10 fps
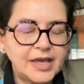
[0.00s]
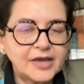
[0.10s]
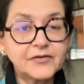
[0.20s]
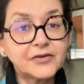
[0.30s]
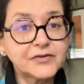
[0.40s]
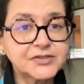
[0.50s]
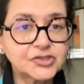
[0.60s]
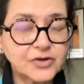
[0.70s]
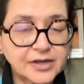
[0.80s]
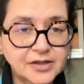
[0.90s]
Have you ever
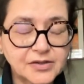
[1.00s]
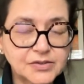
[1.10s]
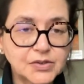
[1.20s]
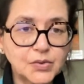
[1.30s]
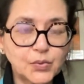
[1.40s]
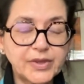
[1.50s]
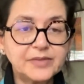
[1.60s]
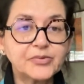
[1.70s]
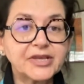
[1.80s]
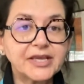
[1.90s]
struggled
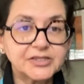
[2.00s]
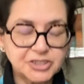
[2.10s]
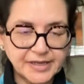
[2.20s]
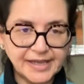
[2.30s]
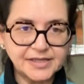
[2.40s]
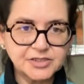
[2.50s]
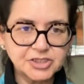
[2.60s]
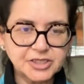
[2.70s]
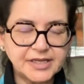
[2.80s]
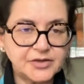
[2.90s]
with bringing
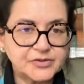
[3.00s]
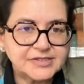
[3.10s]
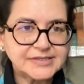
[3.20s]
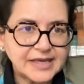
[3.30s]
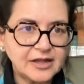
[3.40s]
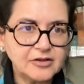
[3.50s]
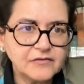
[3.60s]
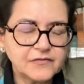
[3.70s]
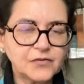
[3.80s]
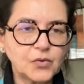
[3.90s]
change in
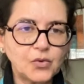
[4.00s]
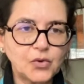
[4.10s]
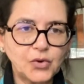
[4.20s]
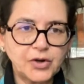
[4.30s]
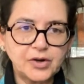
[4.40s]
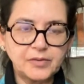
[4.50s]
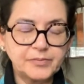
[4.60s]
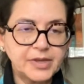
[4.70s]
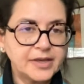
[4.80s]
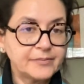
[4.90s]
yourself or
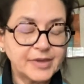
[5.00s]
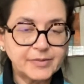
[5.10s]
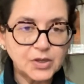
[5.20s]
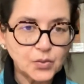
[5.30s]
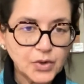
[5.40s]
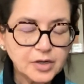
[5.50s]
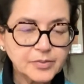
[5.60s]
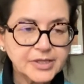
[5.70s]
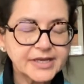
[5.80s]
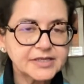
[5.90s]
maybe your
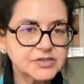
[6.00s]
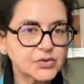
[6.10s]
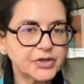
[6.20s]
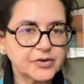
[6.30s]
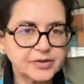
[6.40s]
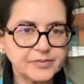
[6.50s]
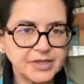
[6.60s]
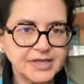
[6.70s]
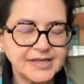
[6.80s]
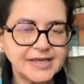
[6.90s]
workplace or your
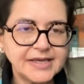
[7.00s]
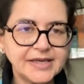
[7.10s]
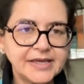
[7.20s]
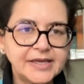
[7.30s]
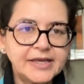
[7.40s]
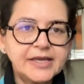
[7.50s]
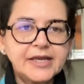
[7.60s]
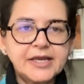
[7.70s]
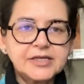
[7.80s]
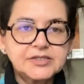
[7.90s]
community?
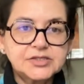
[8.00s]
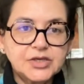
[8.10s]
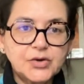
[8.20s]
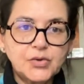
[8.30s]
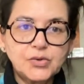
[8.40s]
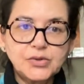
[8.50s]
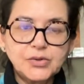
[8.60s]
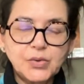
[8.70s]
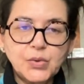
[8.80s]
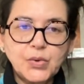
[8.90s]

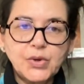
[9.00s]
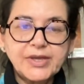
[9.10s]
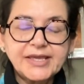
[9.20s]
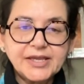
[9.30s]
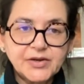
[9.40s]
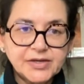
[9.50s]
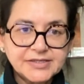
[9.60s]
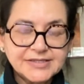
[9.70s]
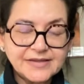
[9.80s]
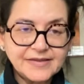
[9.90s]
So,
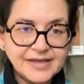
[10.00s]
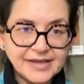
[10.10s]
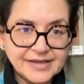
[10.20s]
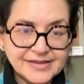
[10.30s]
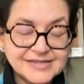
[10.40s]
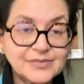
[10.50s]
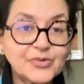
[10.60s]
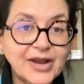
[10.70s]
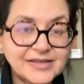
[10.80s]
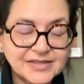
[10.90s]
here's the thing, the
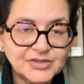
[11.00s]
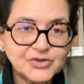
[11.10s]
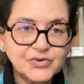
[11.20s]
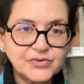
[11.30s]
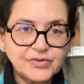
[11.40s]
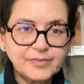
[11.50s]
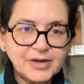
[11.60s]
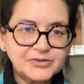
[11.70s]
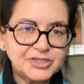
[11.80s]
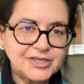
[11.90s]
surprising truth
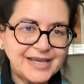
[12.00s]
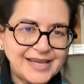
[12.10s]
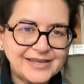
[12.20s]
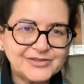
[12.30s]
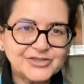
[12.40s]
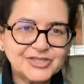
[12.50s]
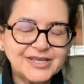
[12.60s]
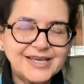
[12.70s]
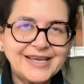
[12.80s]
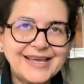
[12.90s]
about change
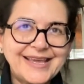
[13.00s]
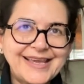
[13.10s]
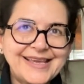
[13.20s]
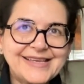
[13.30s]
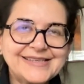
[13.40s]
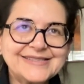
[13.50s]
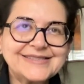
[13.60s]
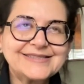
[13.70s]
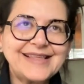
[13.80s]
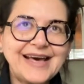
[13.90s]

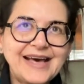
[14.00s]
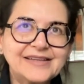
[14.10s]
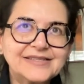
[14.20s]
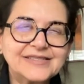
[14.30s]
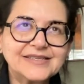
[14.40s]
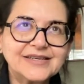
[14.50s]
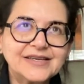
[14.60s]
is that